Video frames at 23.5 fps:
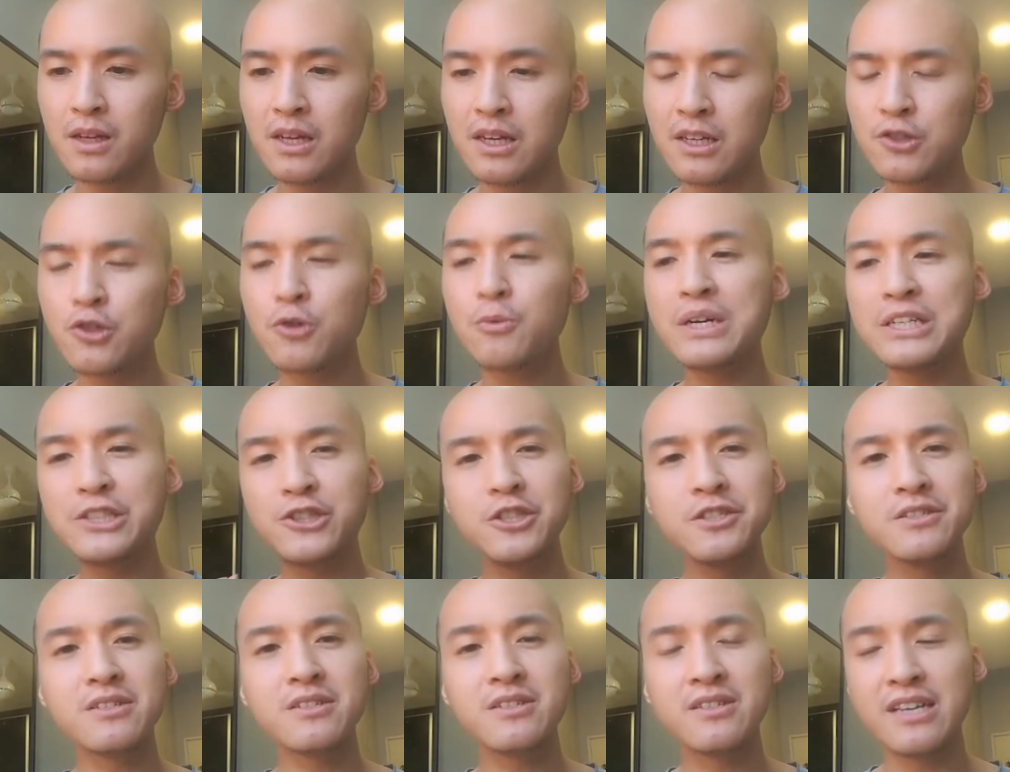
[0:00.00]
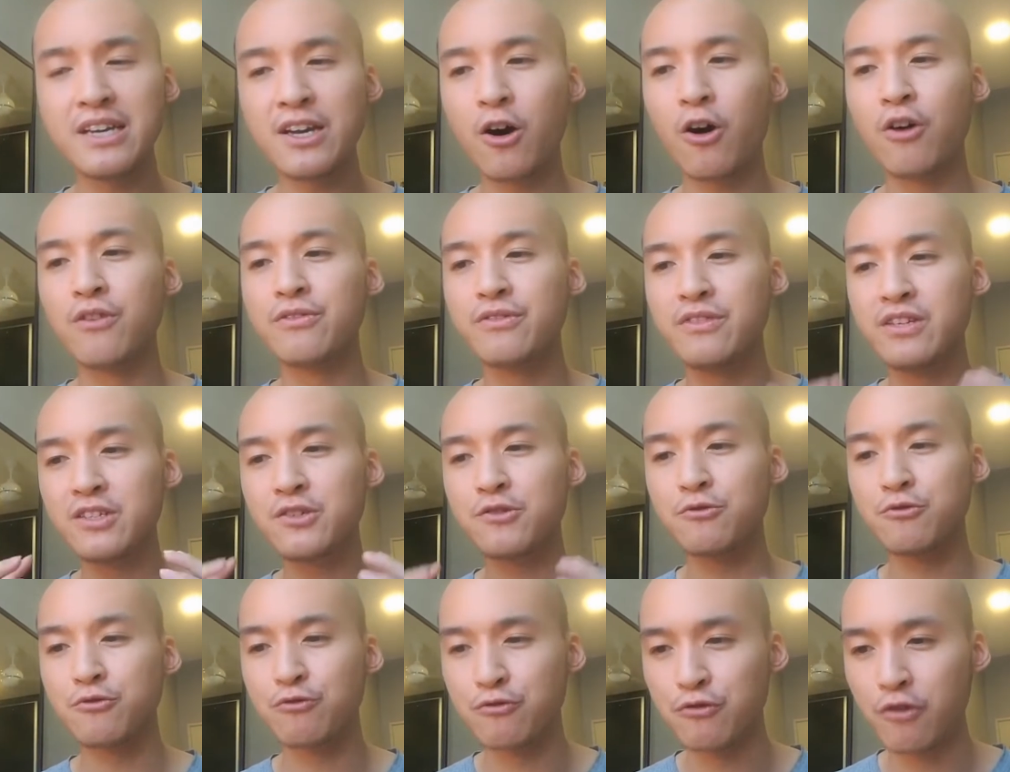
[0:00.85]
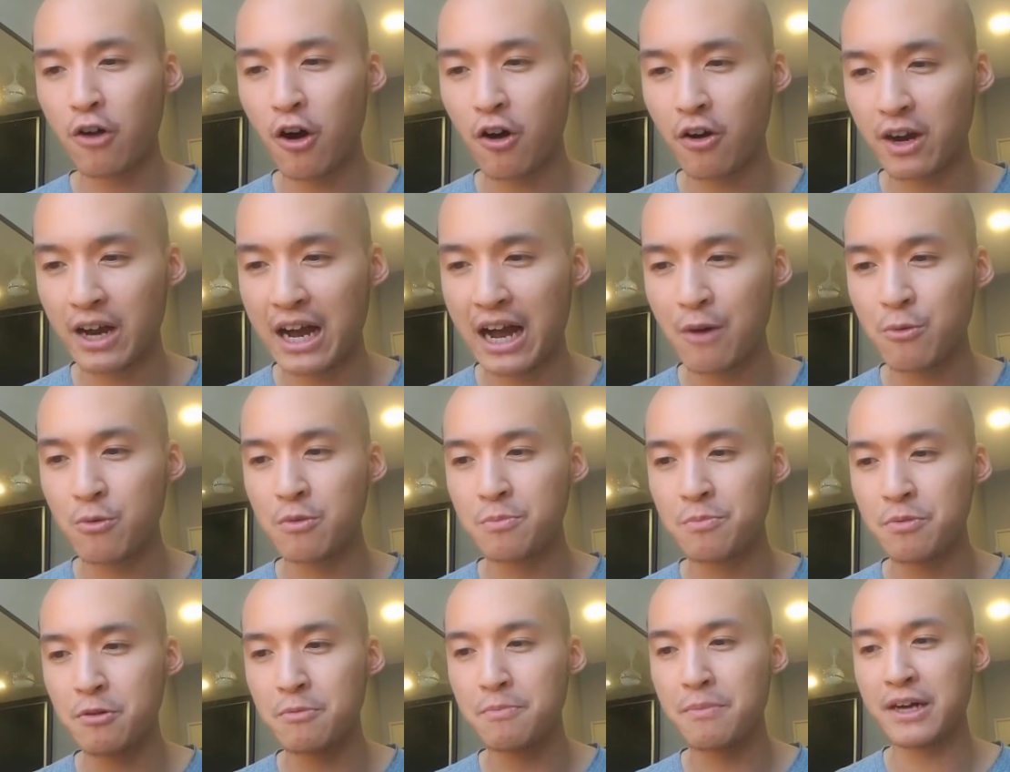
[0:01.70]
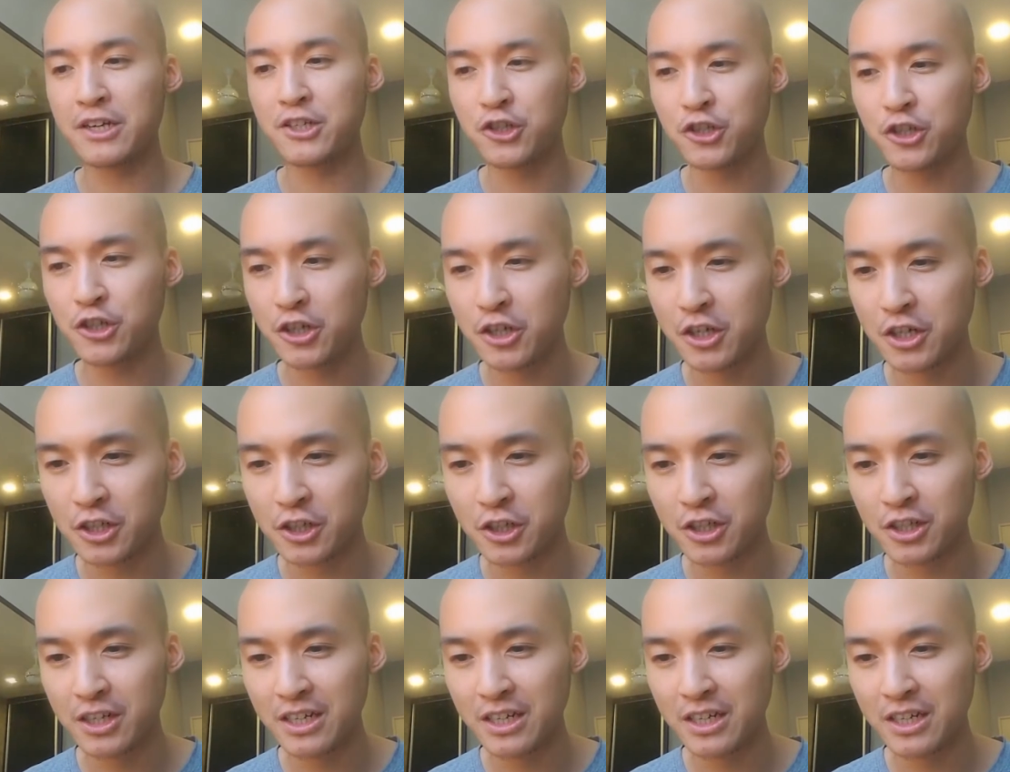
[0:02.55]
So when Jesus said, On this rock I will build my church,